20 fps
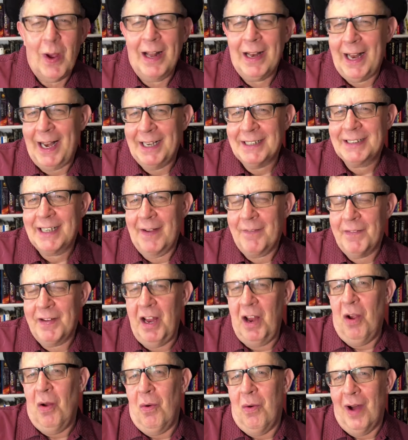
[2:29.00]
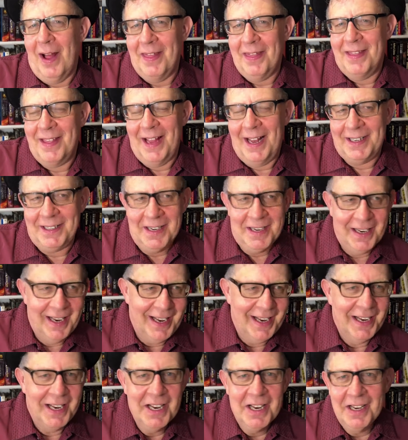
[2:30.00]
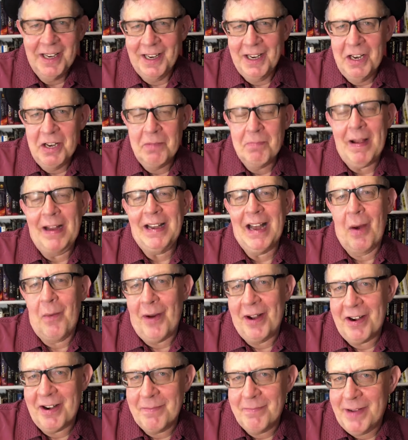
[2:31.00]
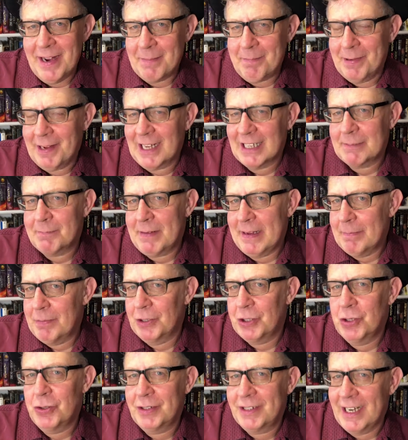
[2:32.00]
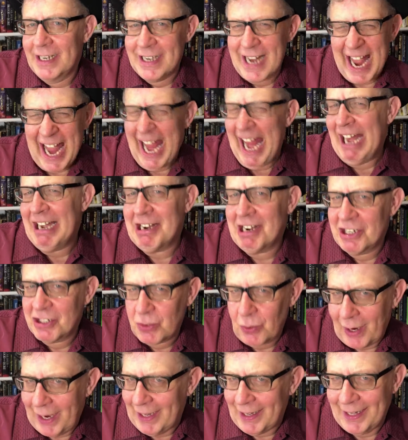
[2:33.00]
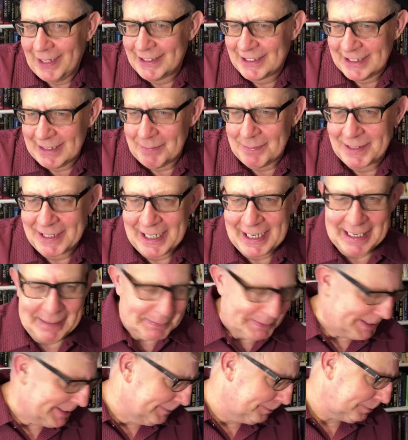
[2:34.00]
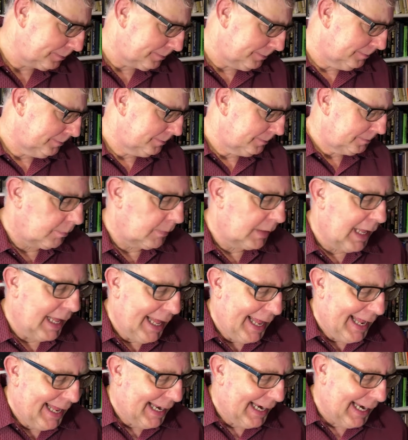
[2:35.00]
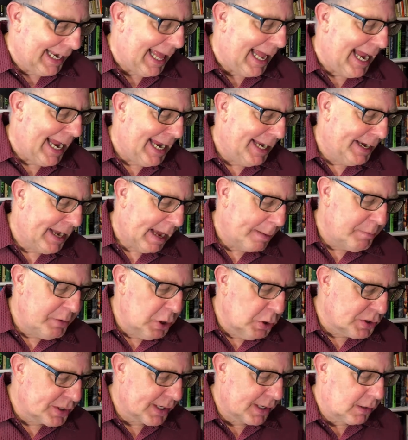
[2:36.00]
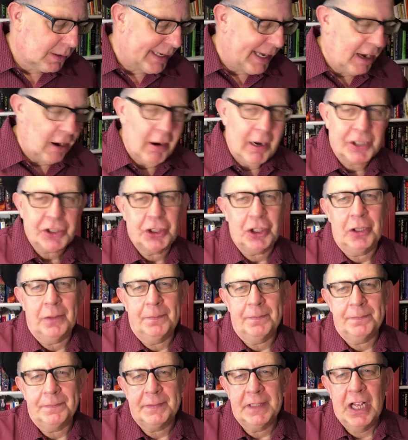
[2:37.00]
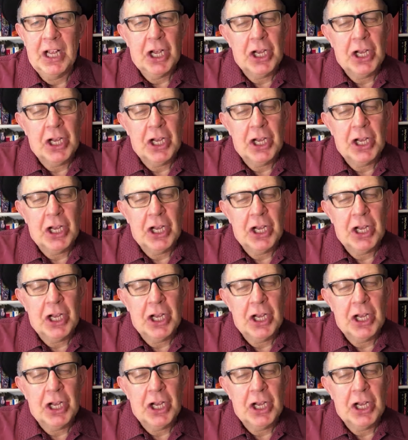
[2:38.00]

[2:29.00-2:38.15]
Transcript: Twilight is definitely one that you might not want to admit because people do tend to hate on Twilight sometimes. Lane, a musical character.